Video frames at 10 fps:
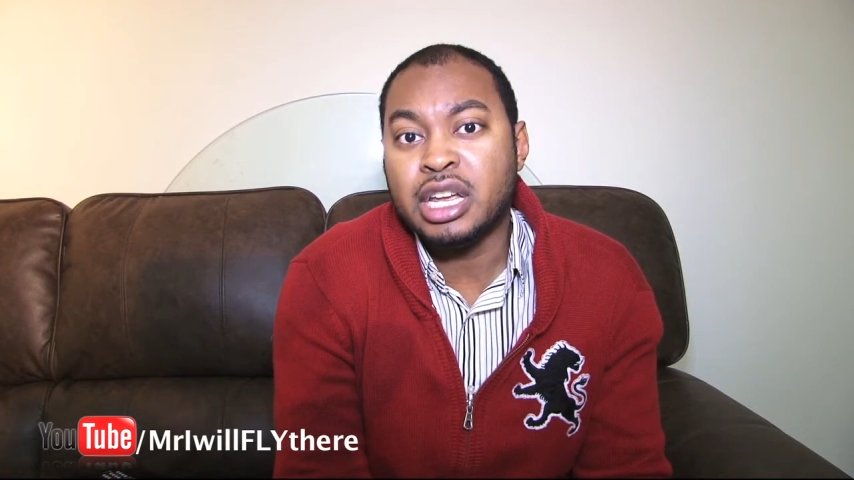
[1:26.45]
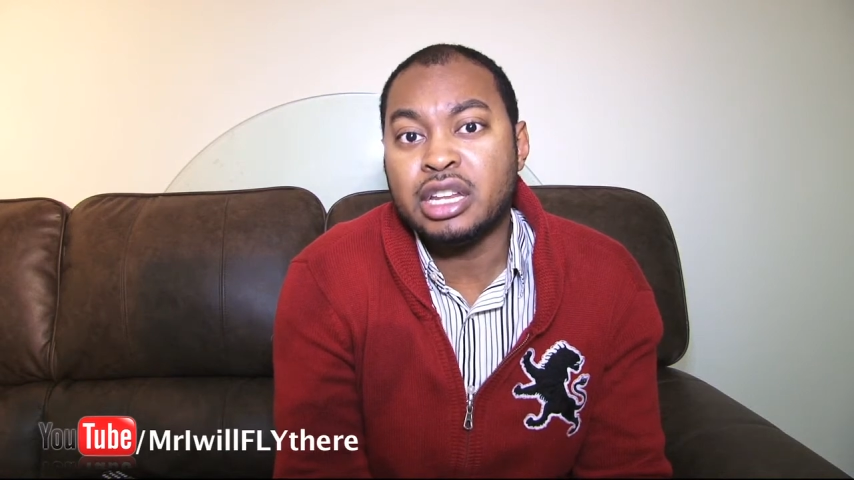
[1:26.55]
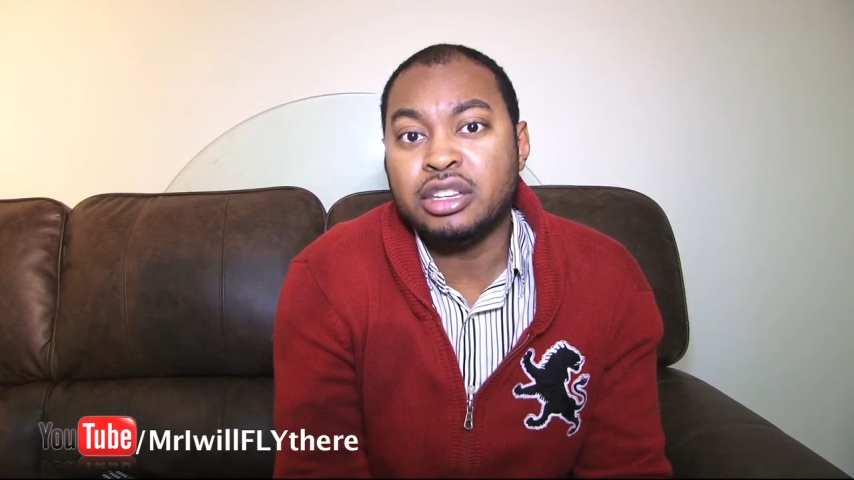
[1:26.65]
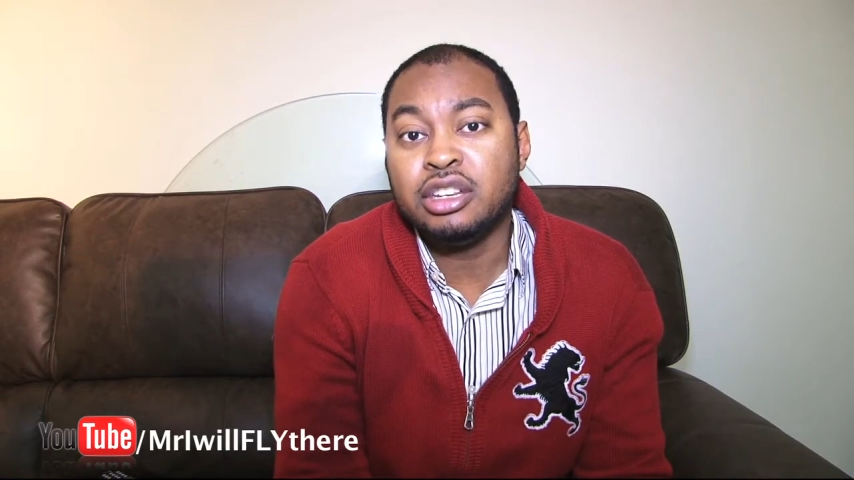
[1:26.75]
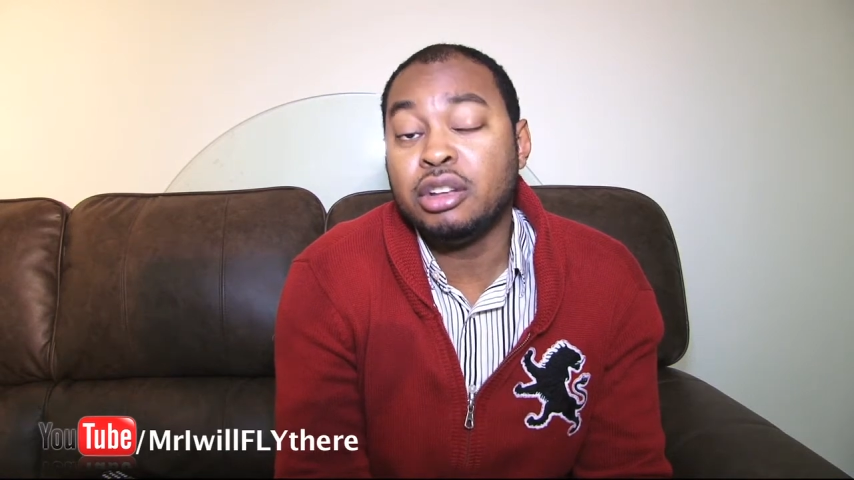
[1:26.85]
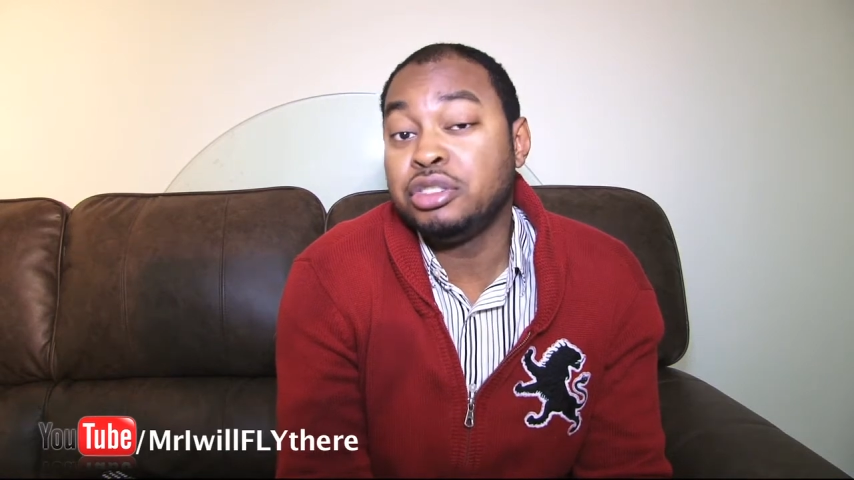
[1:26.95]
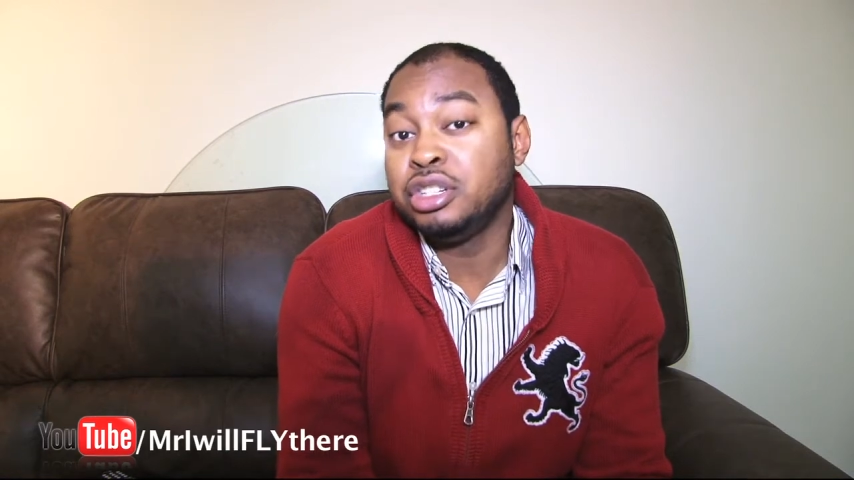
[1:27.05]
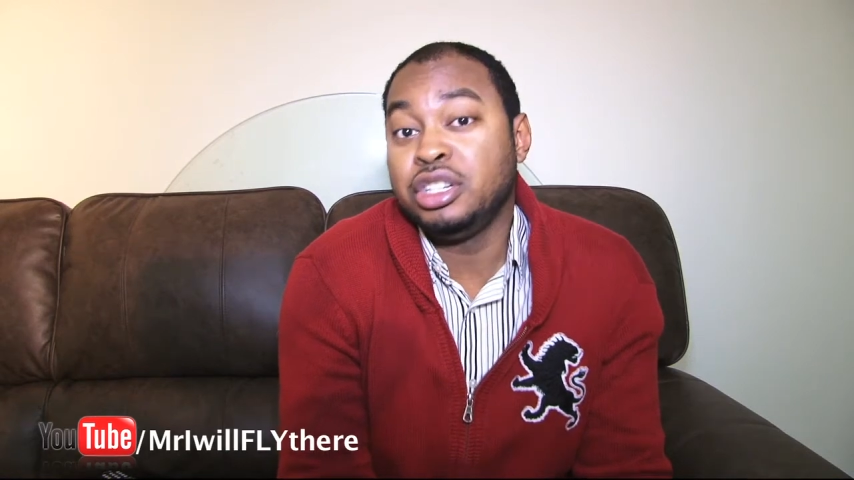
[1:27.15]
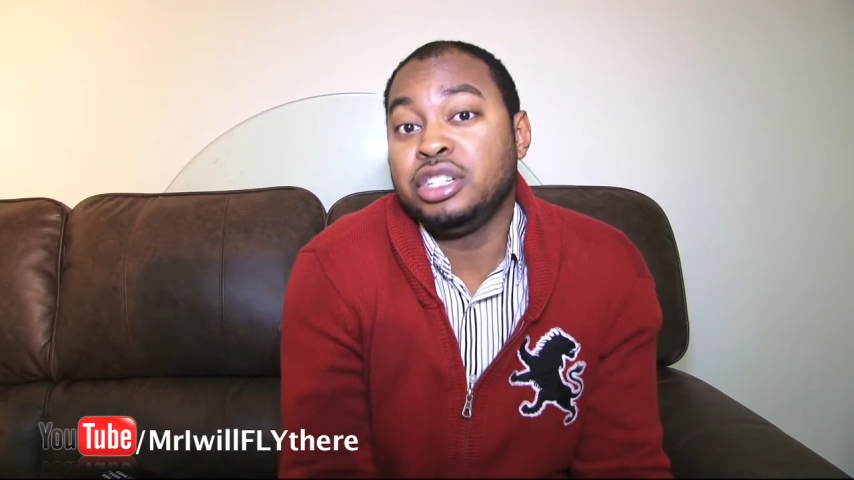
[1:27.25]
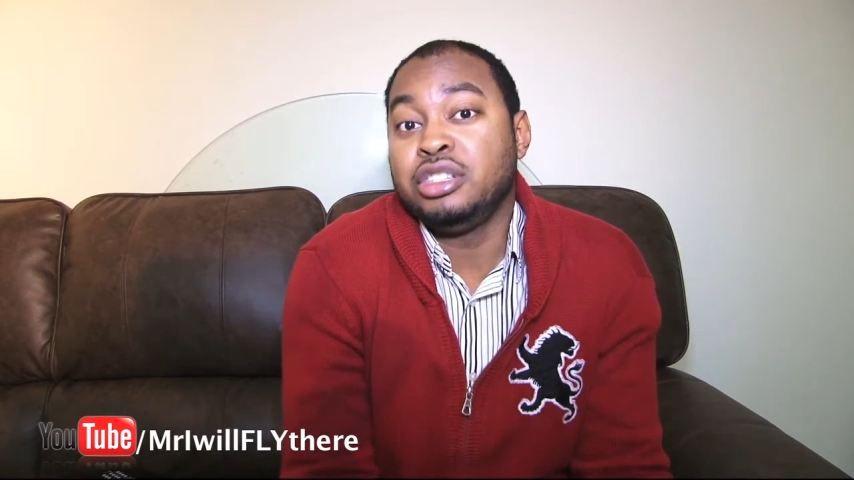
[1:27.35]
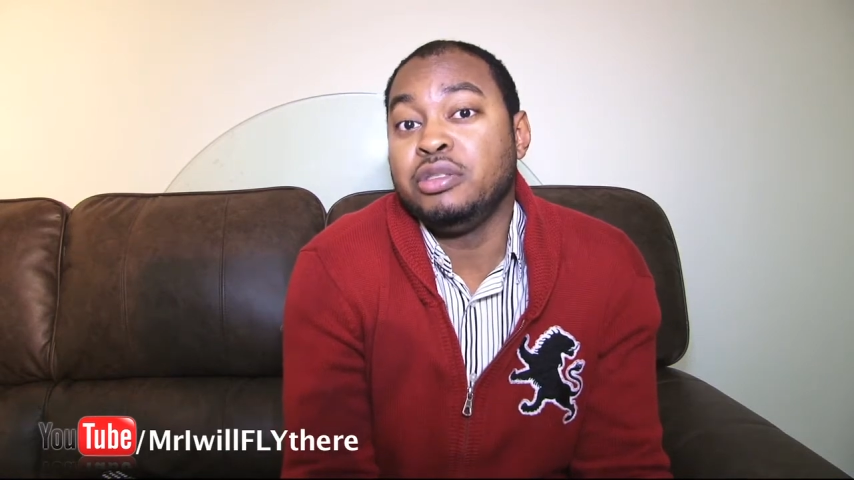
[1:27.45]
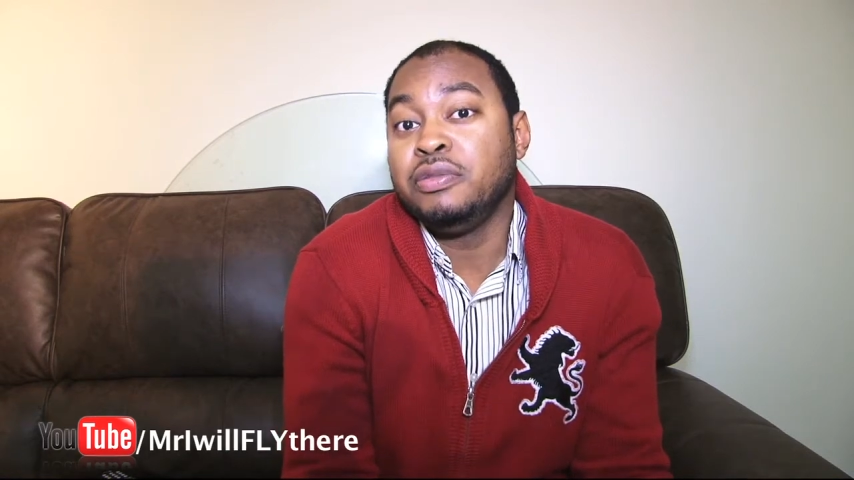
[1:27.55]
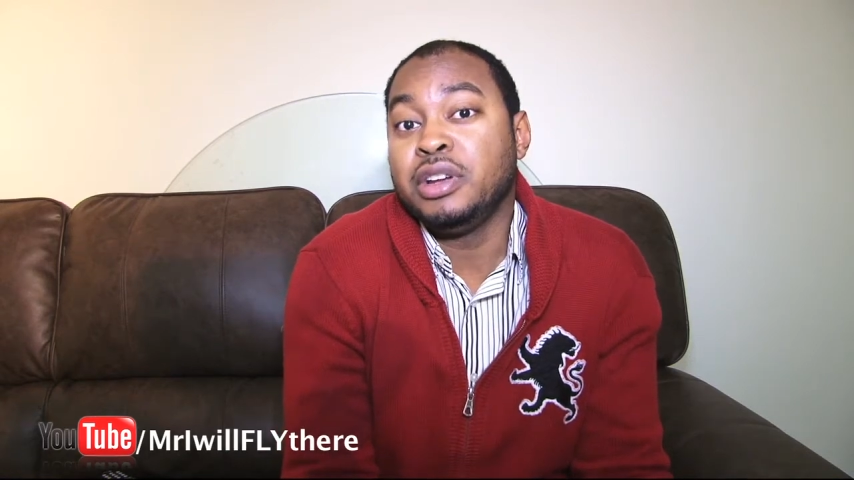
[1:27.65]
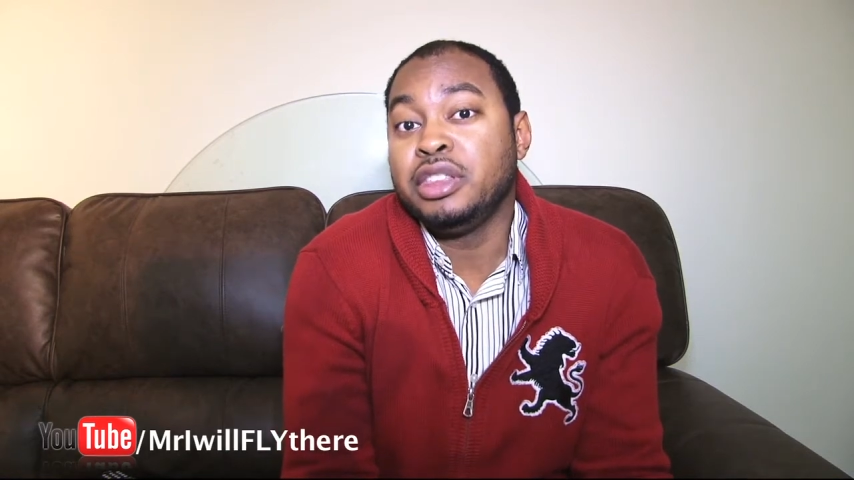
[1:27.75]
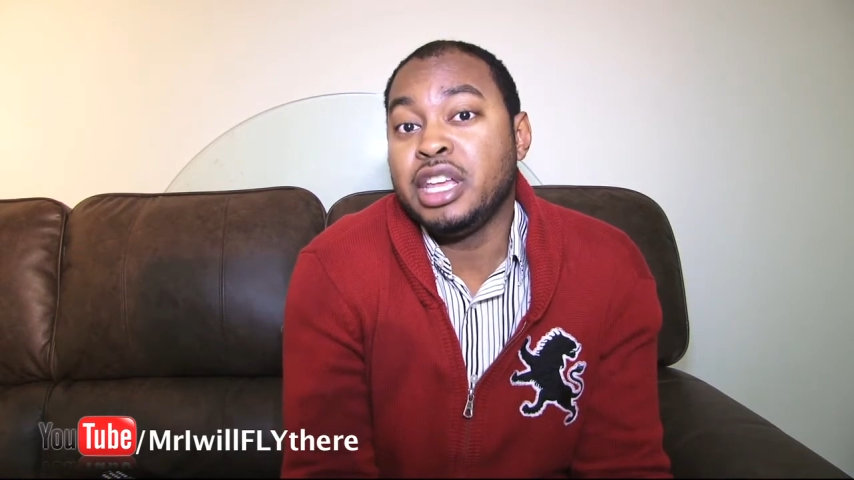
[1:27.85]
and you know, to just do fun